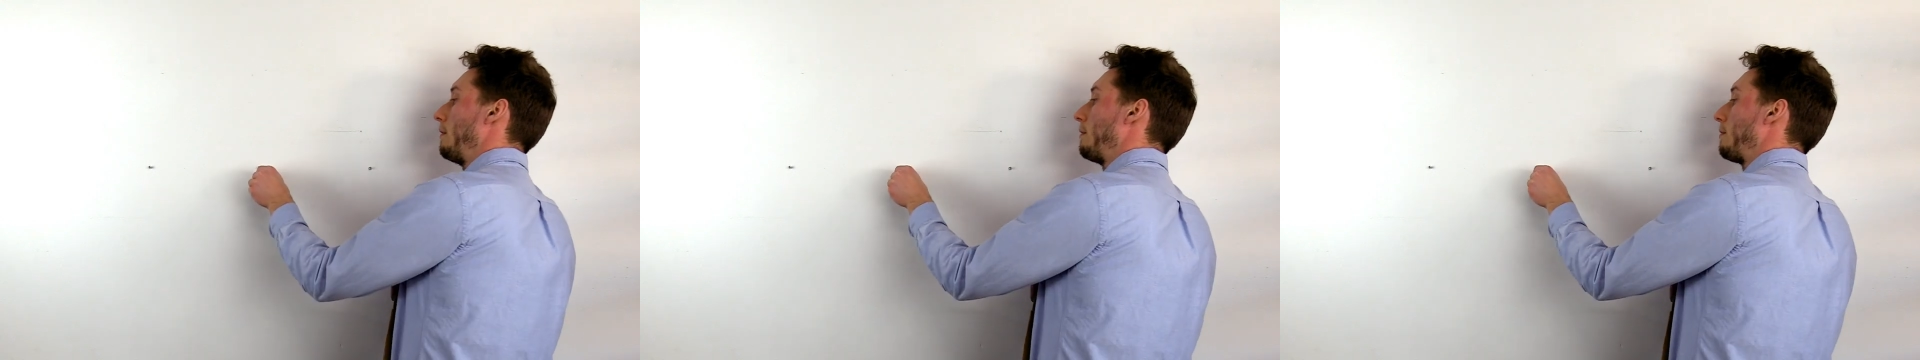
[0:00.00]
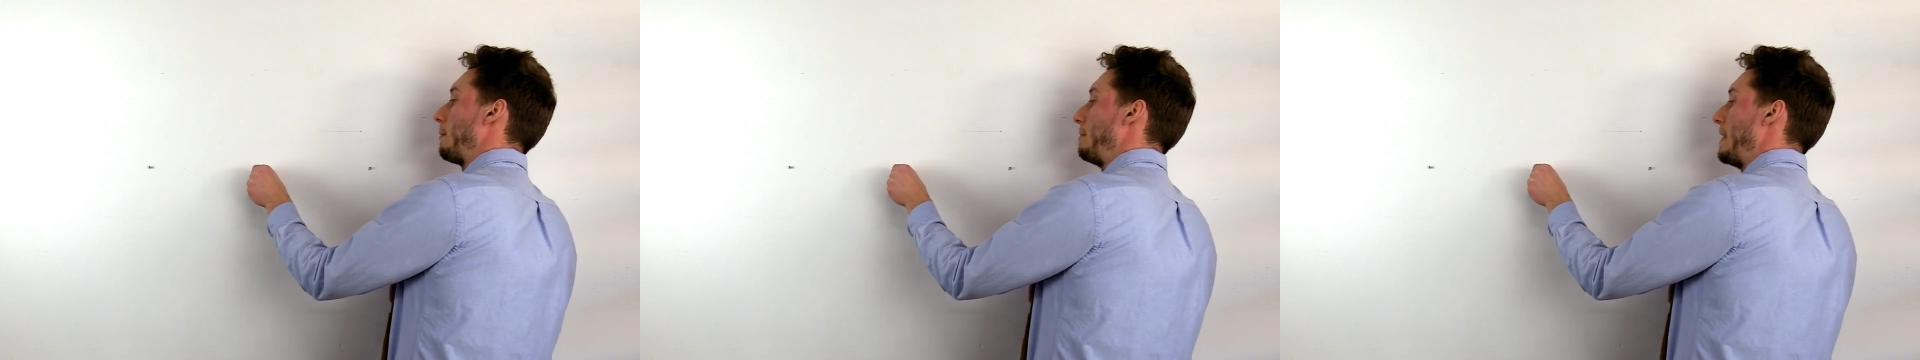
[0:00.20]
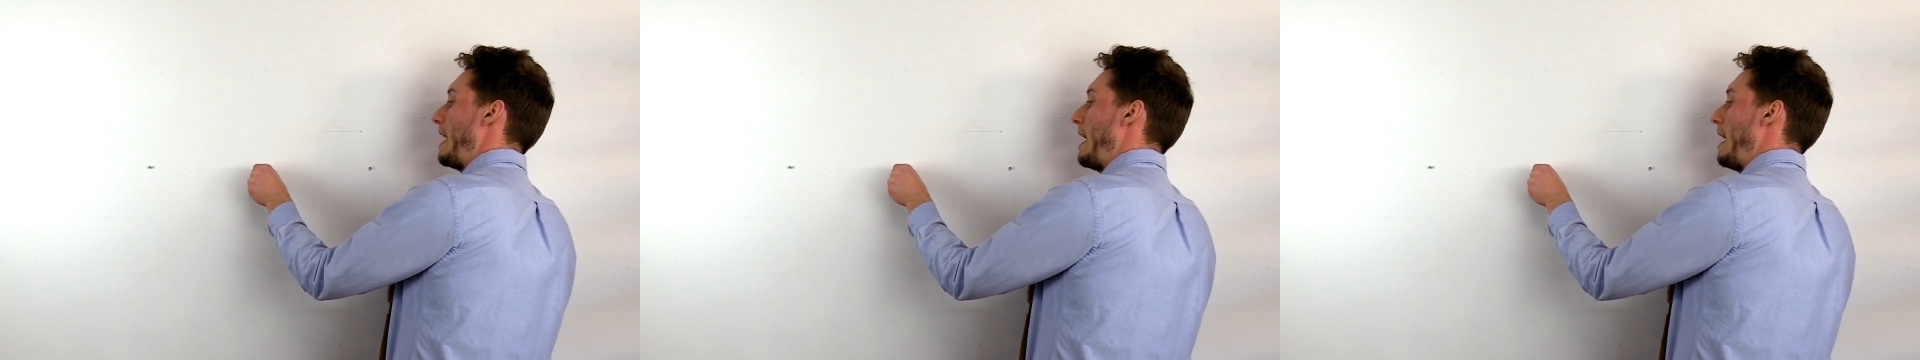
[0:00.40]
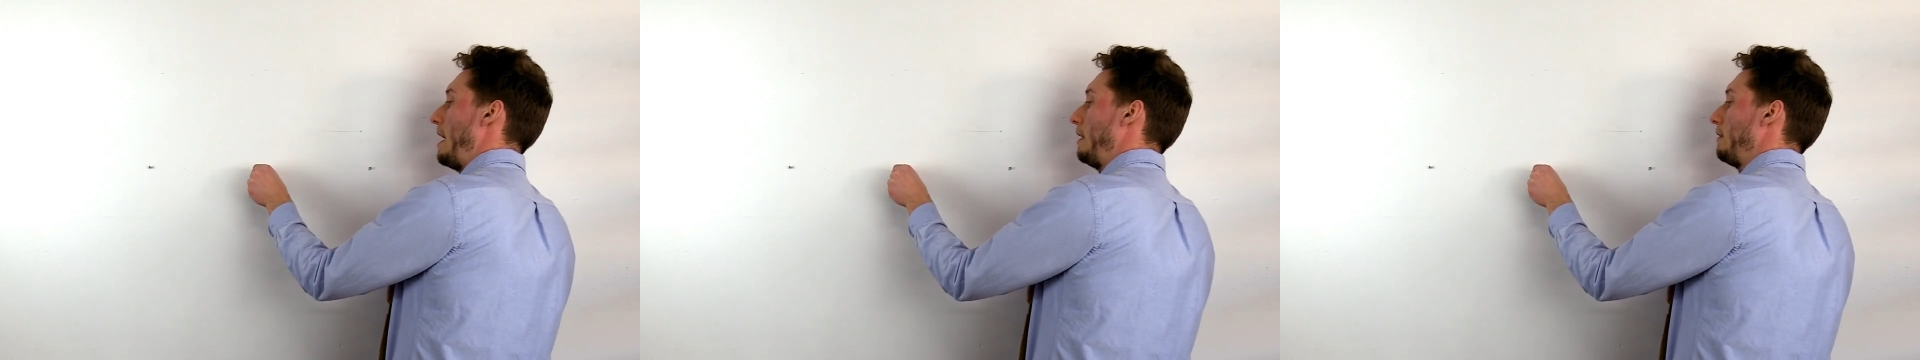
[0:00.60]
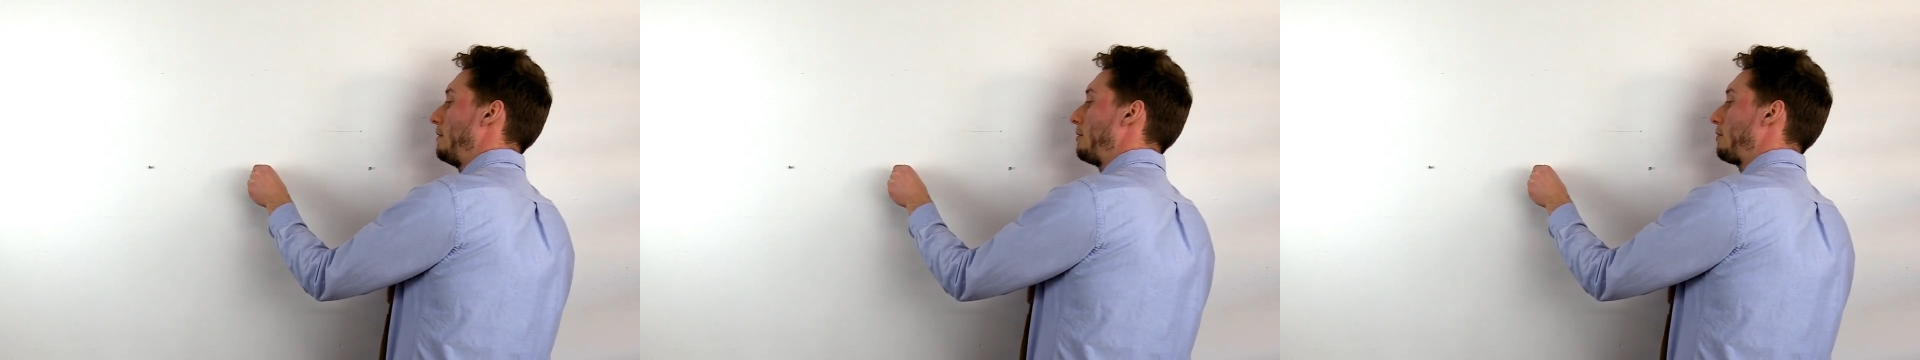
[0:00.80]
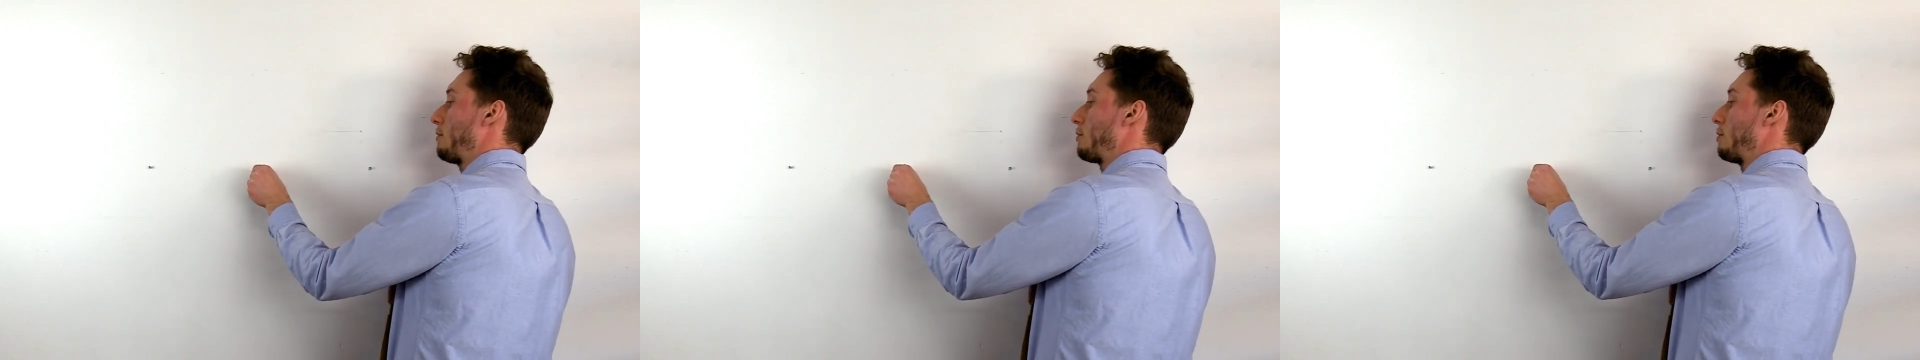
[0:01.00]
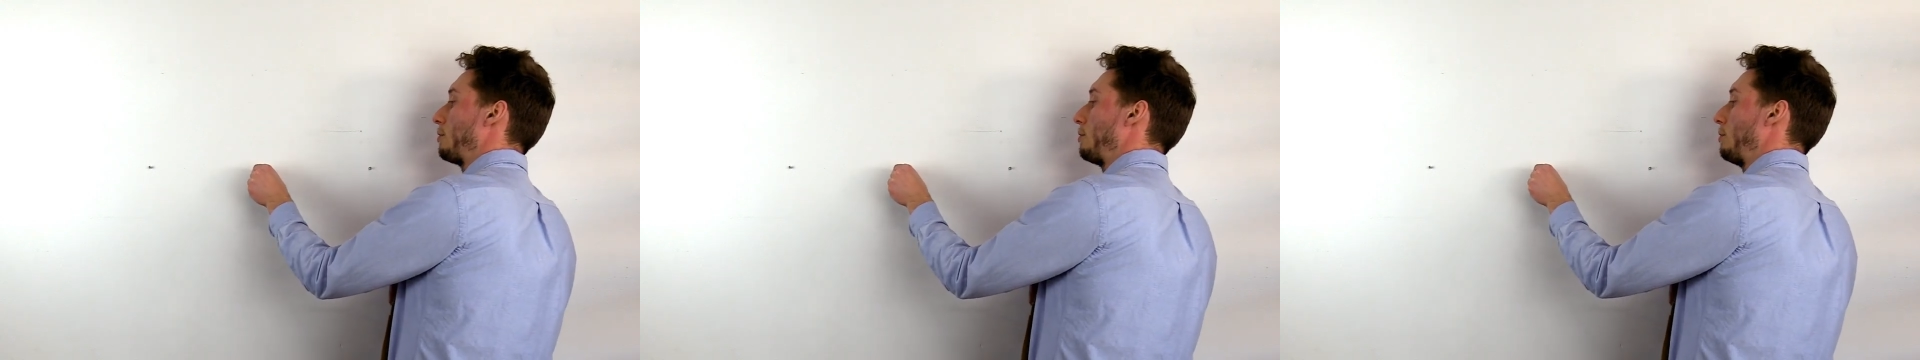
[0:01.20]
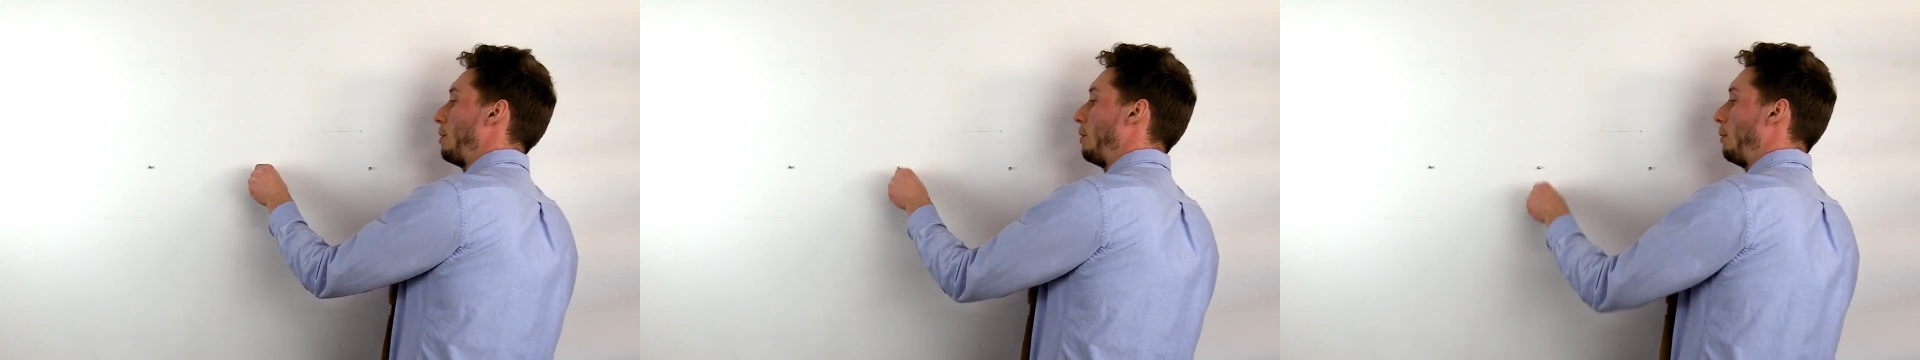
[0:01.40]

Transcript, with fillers: from the head of the screw